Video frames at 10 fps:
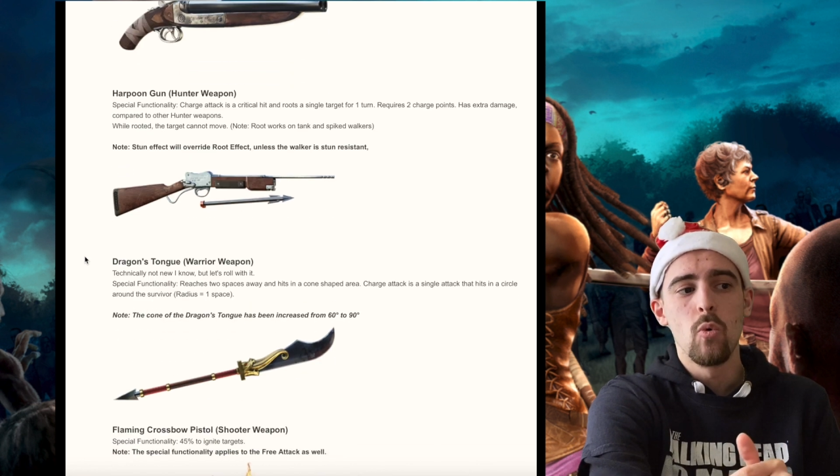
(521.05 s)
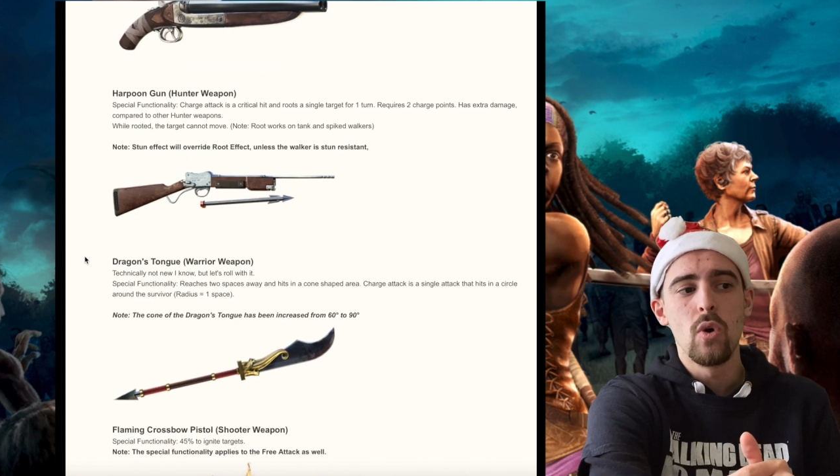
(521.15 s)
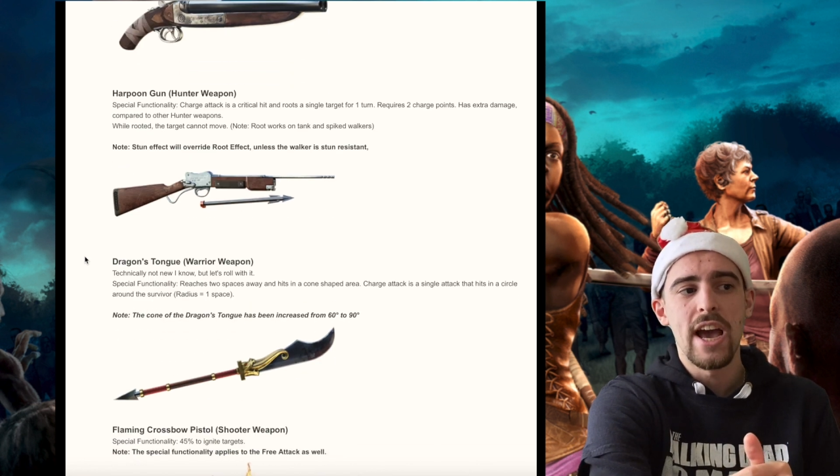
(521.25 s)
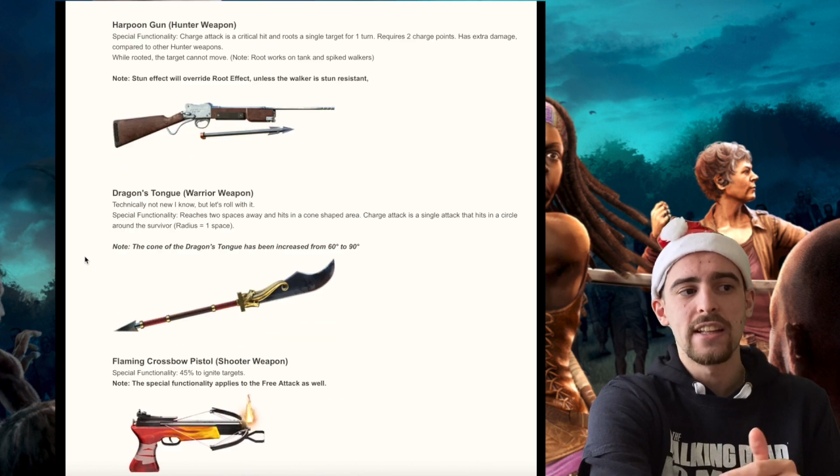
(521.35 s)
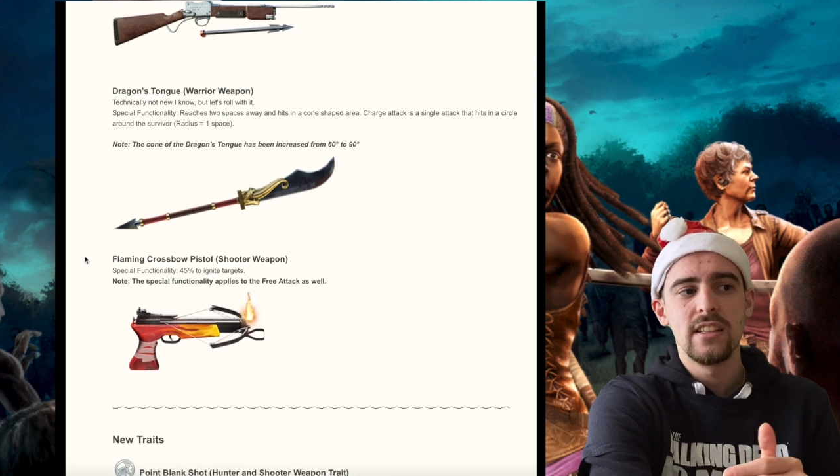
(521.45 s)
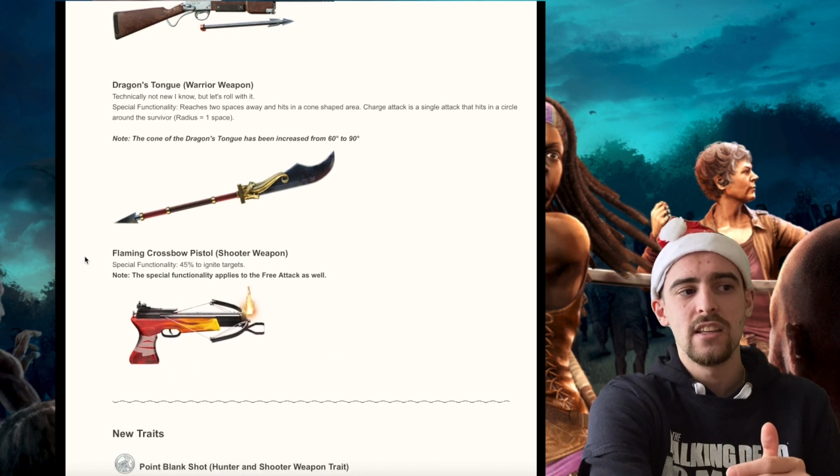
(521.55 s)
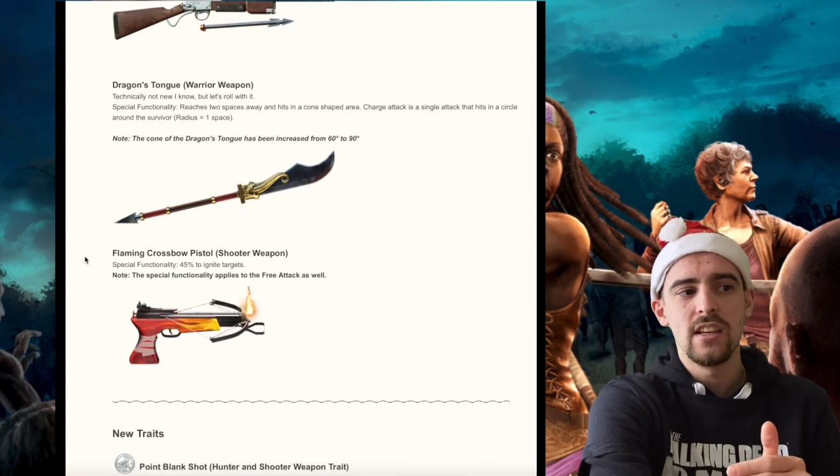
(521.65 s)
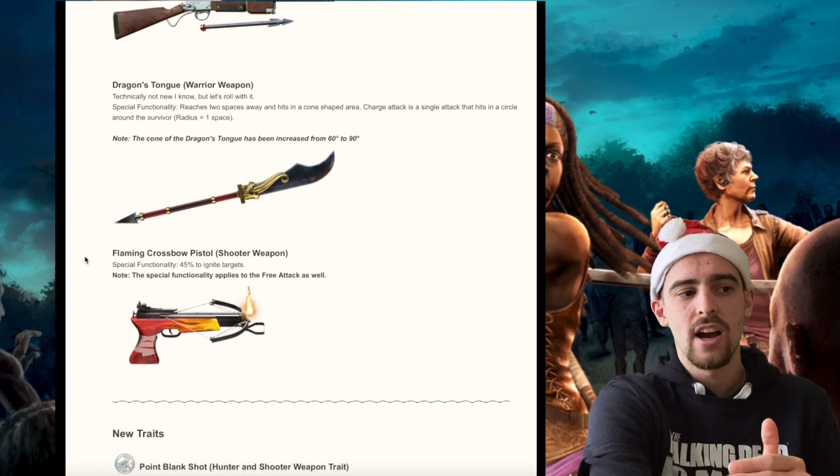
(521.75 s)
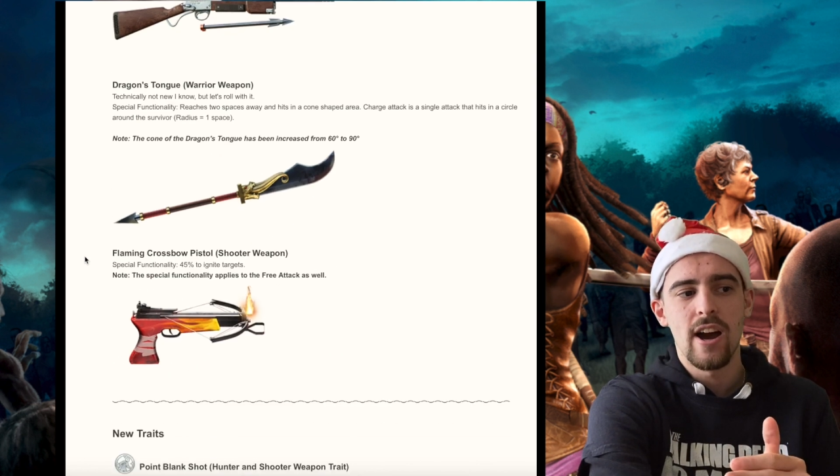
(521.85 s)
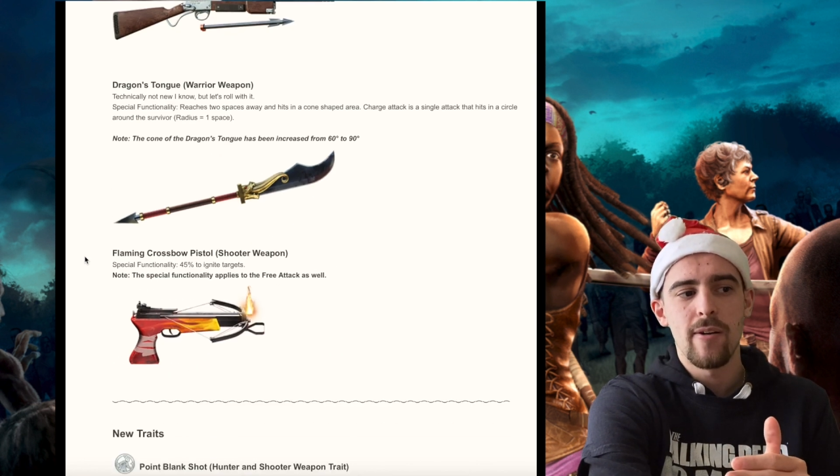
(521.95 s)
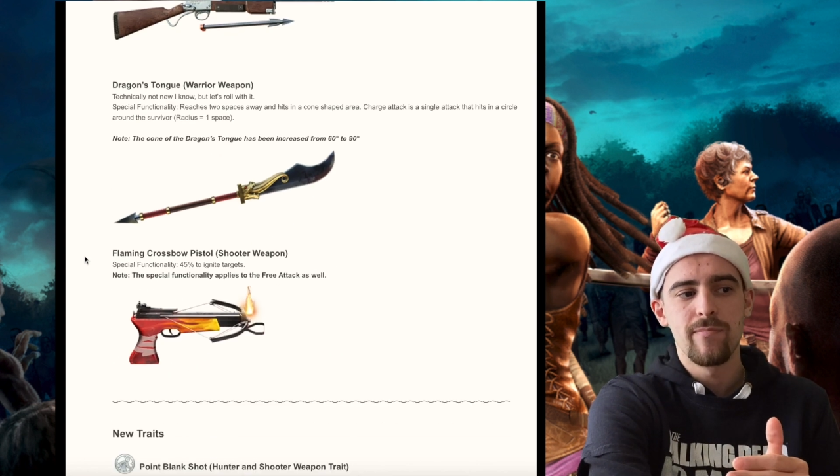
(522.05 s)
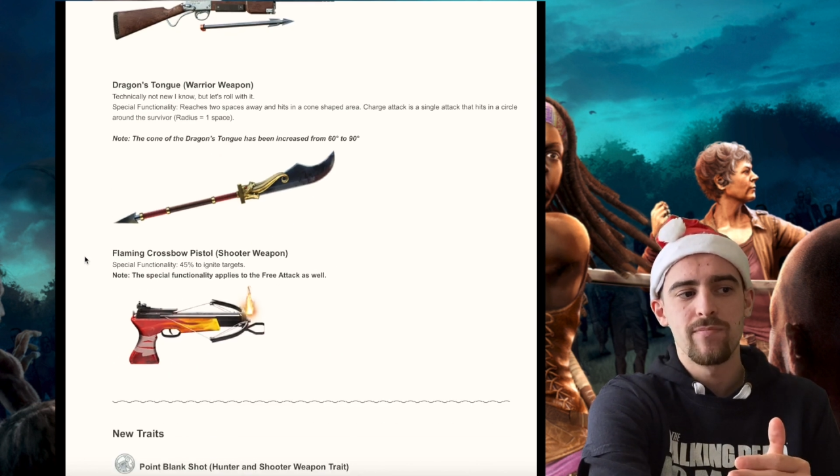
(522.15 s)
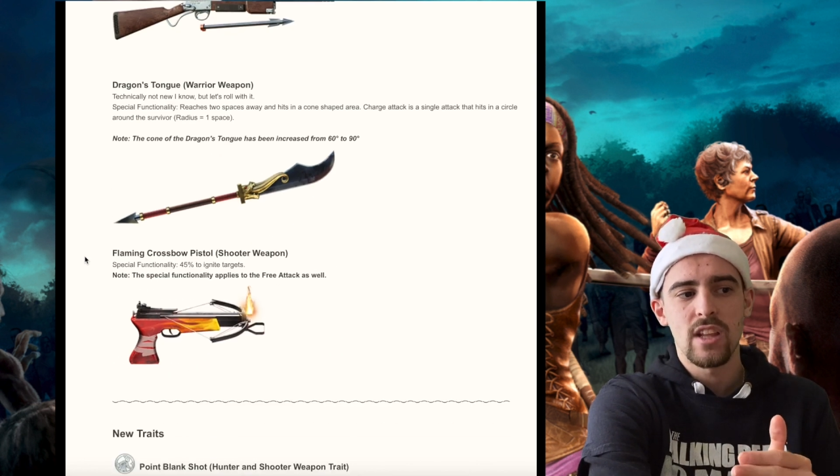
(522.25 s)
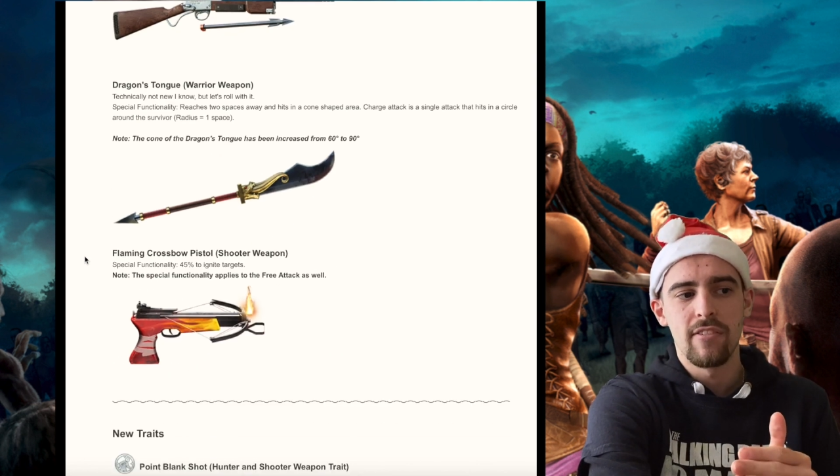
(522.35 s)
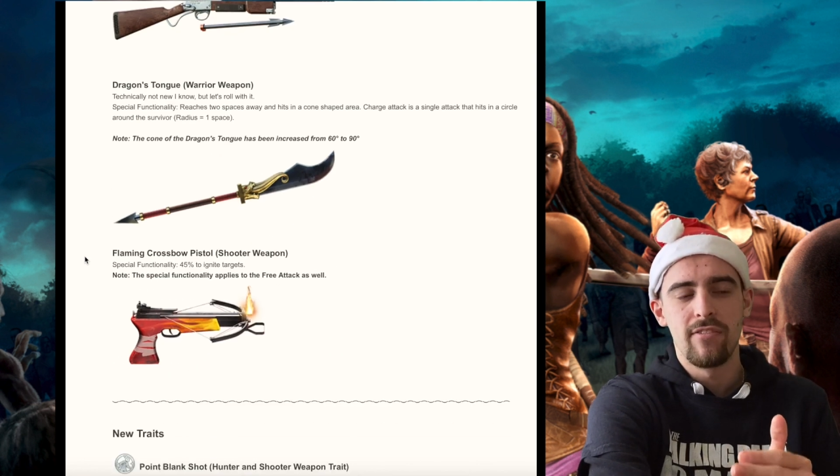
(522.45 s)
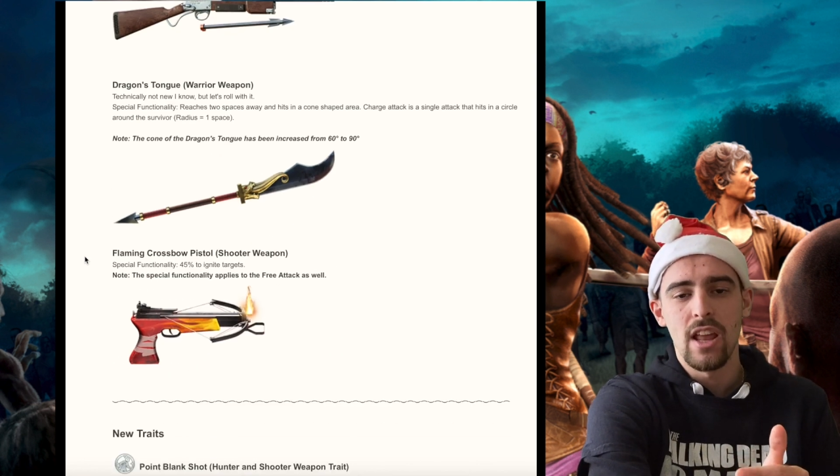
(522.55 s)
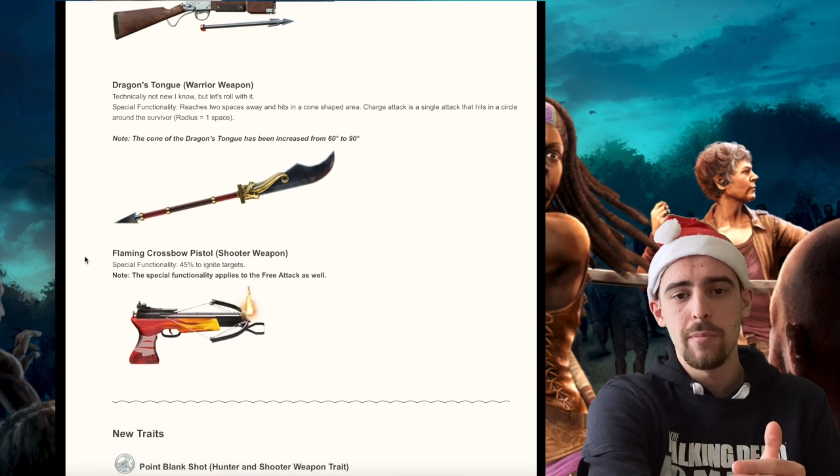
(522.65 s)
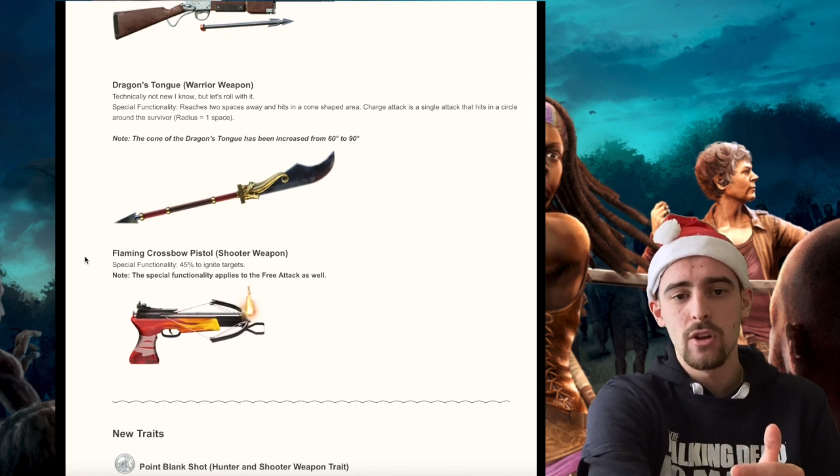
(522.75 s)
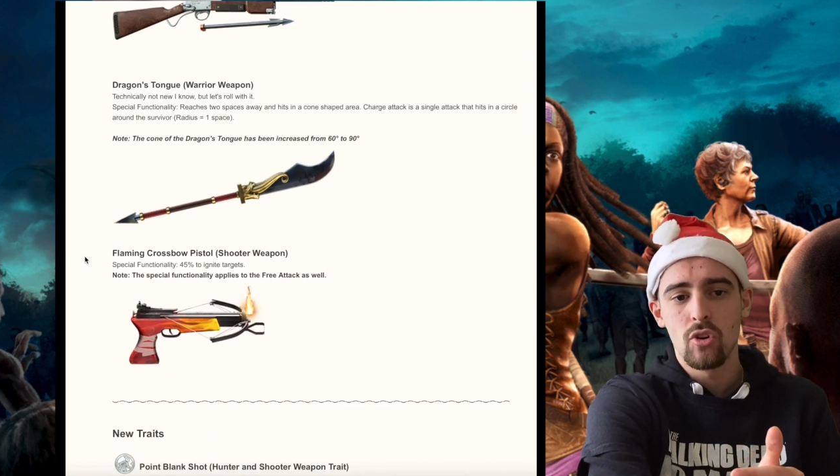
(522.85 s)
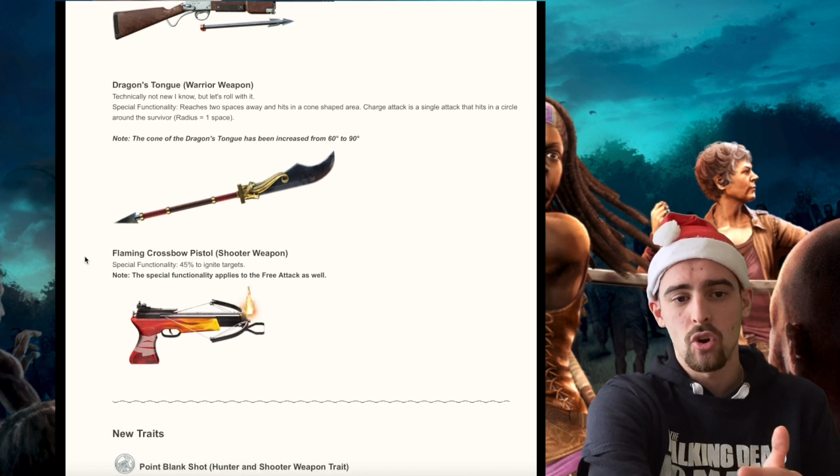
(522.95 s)
We had the
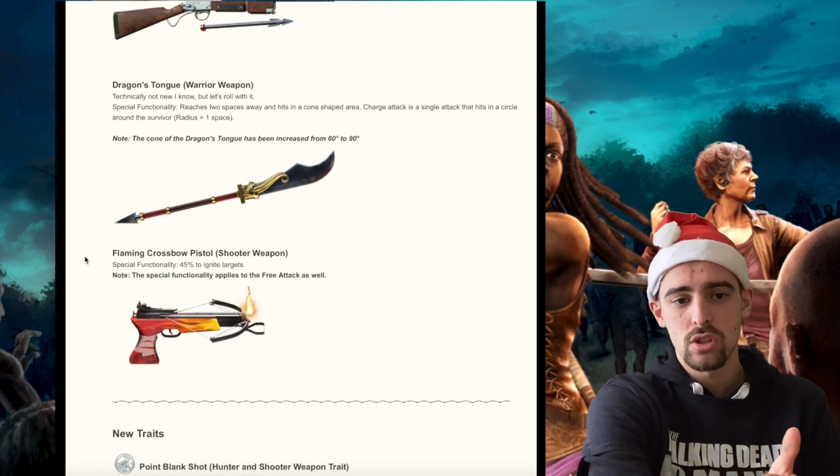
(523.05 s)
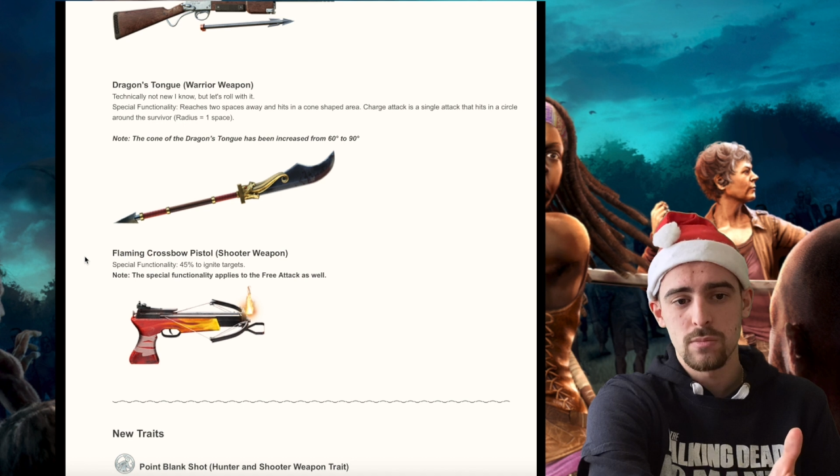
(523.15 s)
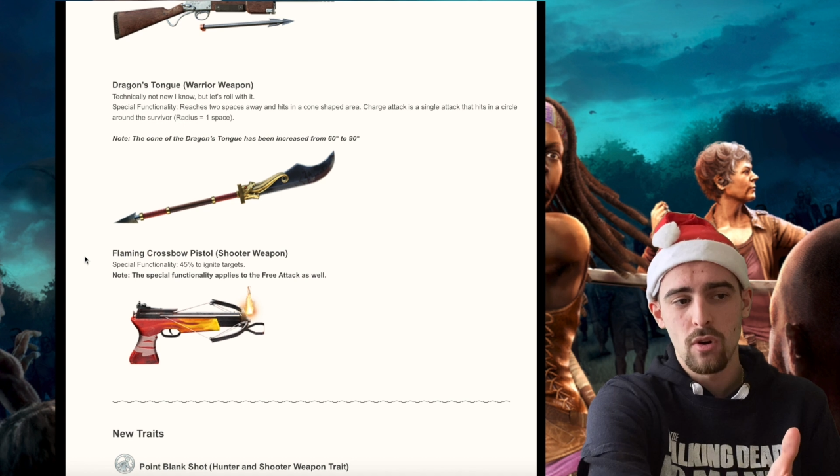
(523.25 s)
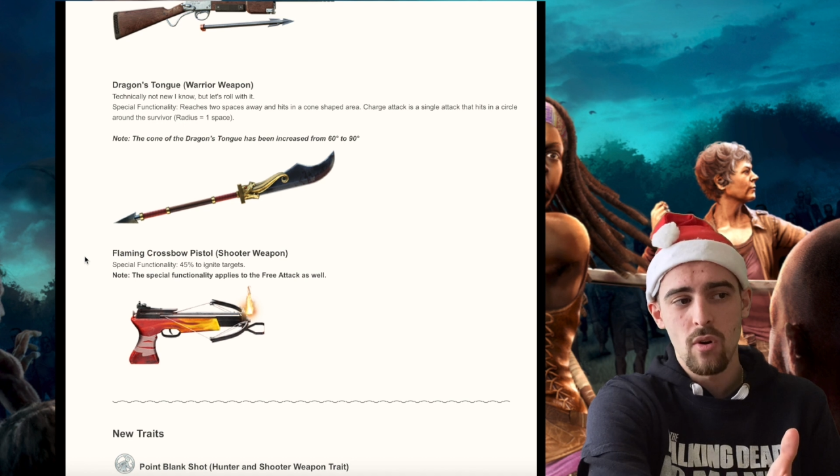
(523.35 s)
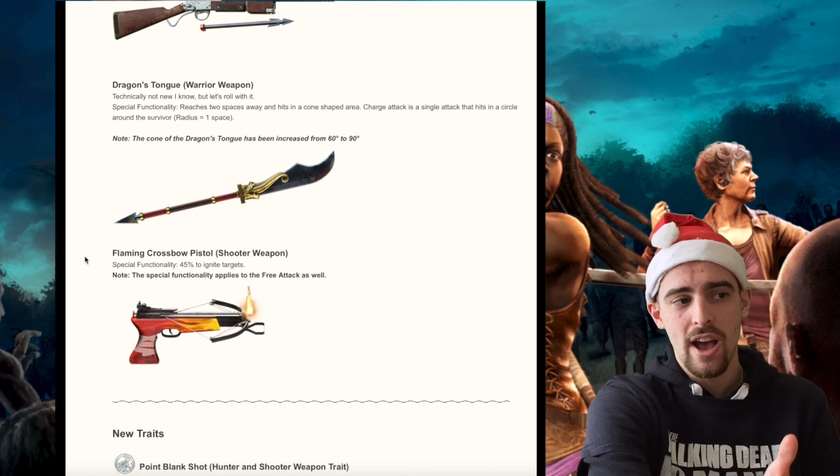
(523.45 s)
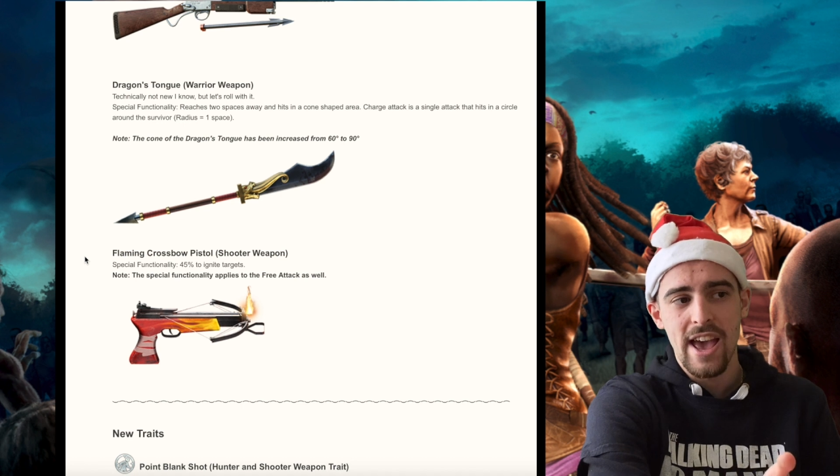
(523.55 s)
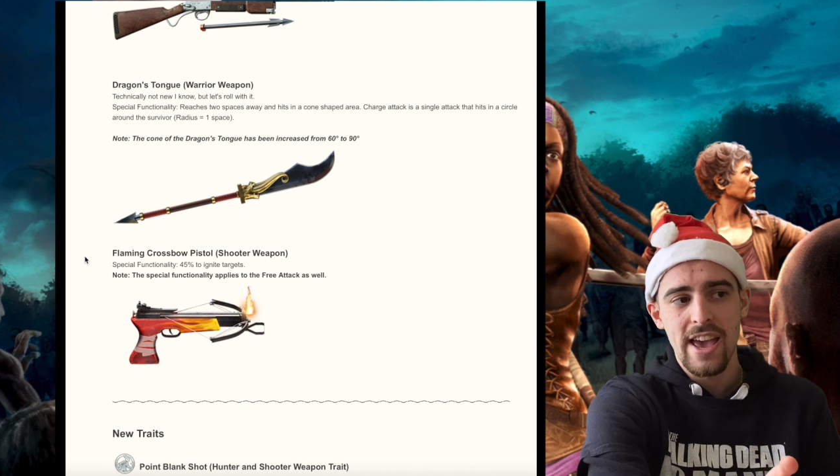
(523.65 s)
flaming crossbow